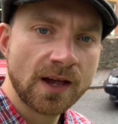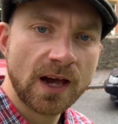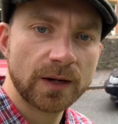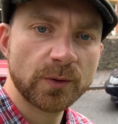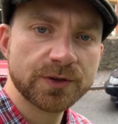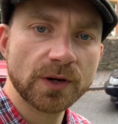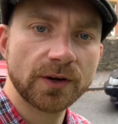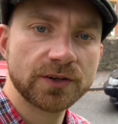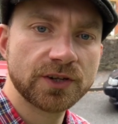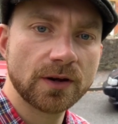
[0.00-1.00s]
And I'm also
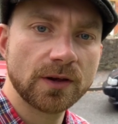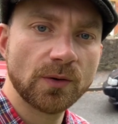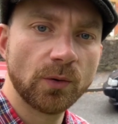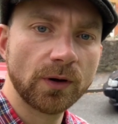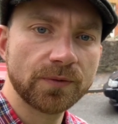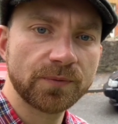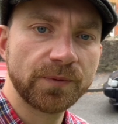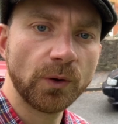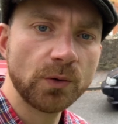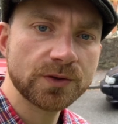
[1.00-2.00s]
going to show you all of the
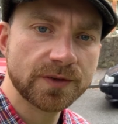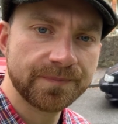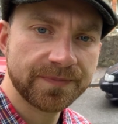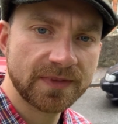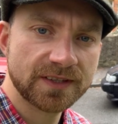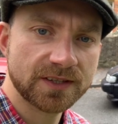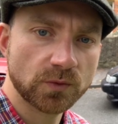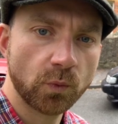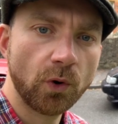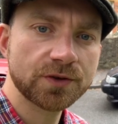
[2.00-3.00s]
flaws. This is a
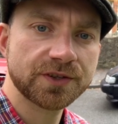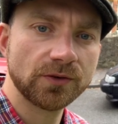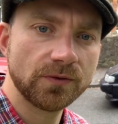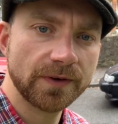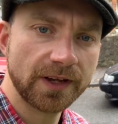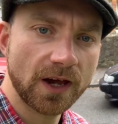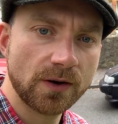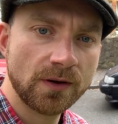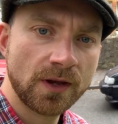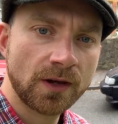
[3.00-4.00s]
warts and all video.
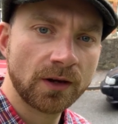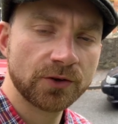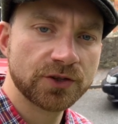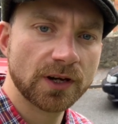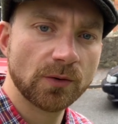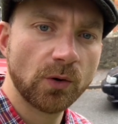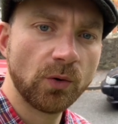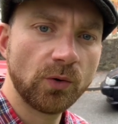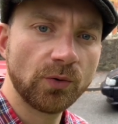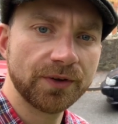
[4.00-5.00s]
I'm going to show you
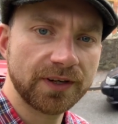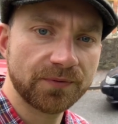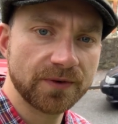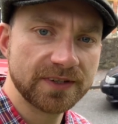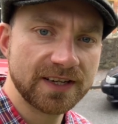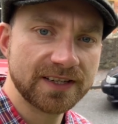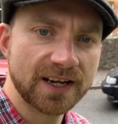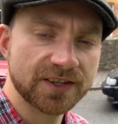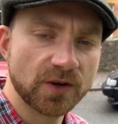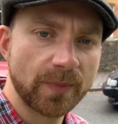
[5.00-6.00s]
all the different
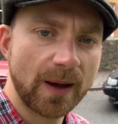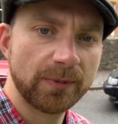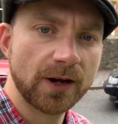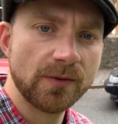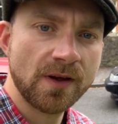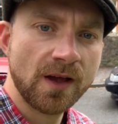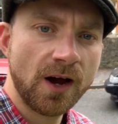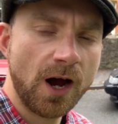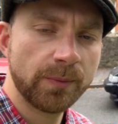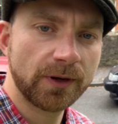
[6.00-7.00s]
details on Pablo,
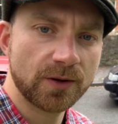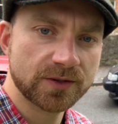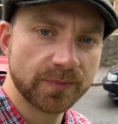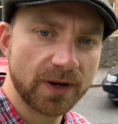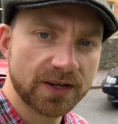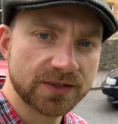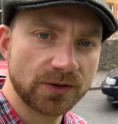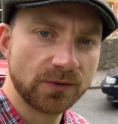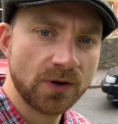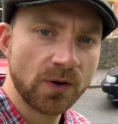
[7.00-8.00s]
up close and
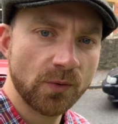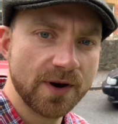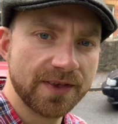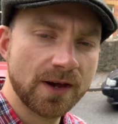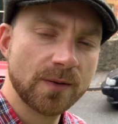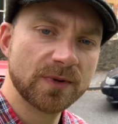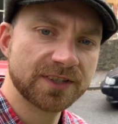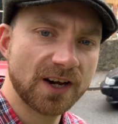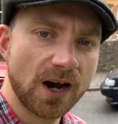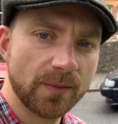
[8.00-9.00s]
personal with my
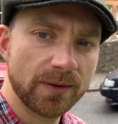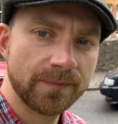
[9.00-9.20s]
Saab.